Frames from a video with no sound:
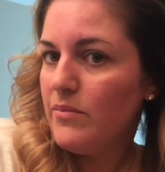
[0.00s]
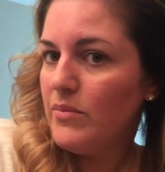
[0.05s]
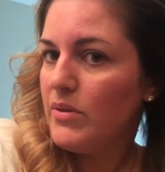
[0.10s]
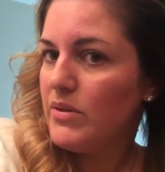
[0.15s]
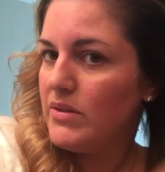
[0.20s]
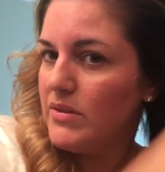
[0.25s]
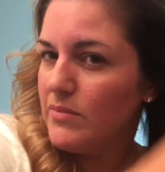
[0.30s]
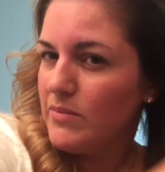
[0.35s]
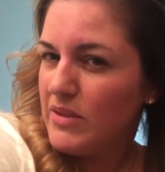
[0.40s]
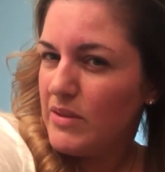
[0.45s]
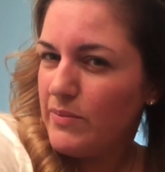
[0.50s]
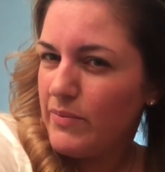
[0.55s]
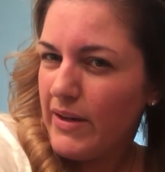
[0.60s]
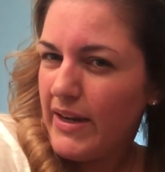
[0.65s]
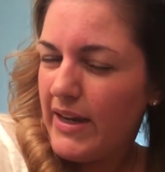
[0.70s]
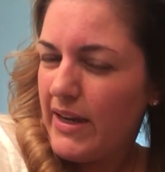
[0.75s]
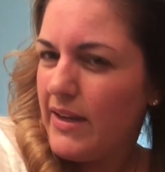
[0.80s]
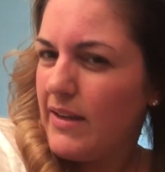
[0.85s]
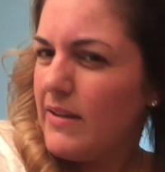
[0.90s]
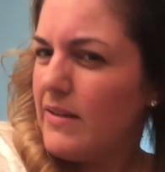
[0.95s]
Put some
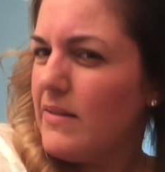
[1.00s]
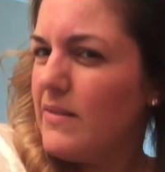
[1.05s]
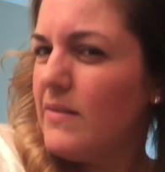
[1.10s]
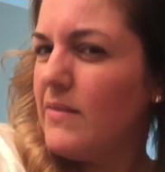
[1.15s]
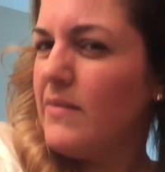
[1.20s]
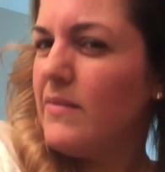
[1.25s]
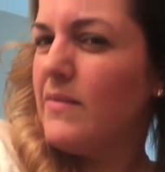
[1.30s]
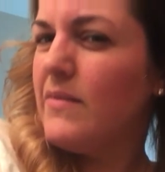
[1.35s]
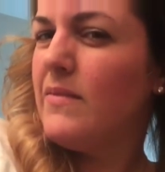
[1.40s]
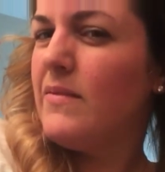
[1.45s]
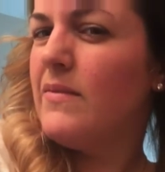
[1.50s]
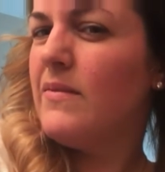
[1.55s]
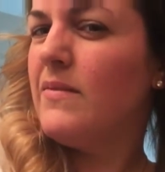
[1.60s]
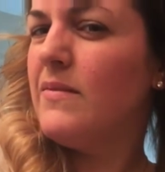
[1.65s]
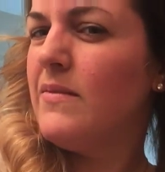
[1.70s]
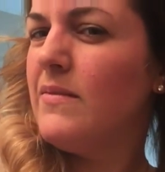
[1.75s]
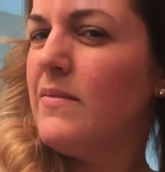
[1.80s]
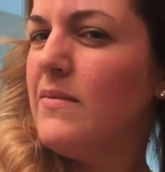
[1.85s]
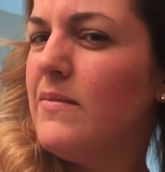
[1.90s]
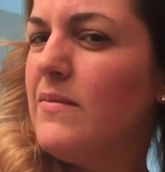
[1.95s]
spray in,
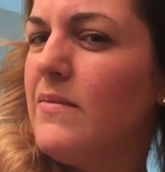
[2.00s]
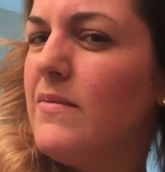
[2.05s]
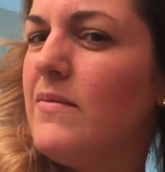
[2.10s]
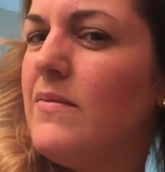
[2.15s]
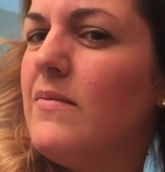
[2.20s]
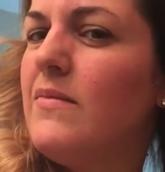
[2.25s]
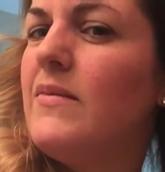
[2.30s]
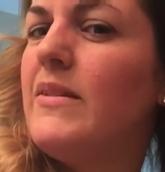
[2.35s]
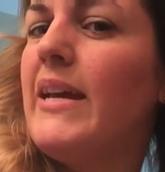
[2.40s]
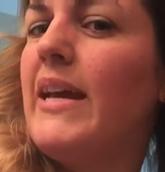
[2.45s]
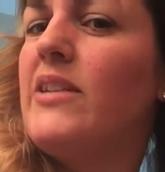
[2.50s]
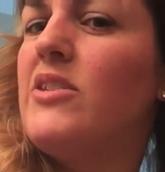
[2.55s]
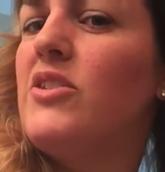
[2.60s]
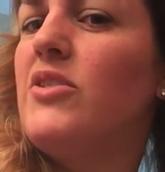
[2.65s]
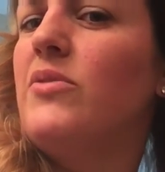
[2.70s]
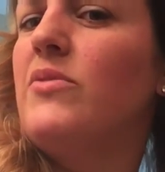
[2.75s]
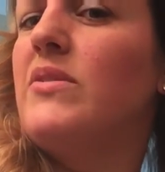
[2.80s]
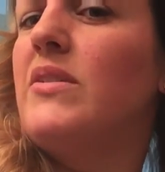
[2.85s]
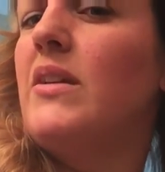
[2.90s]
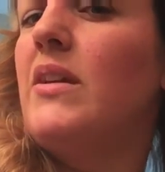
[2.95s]
catch
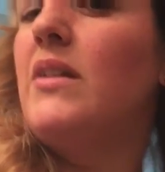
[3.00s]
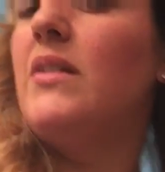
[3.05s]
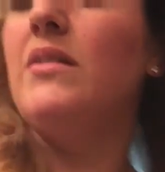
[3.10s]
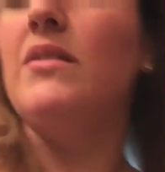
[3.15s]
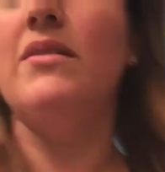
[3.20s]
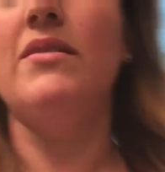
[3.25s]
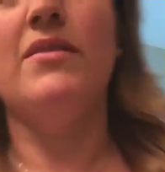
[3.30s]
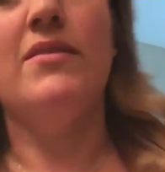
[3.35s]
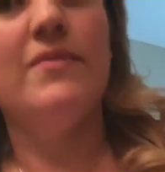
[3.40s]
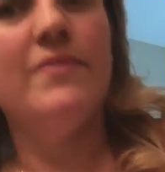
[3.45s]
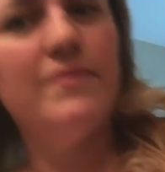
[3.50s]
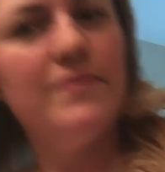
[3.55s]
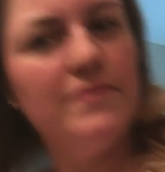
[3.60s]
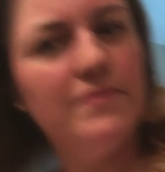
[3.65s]
those ends.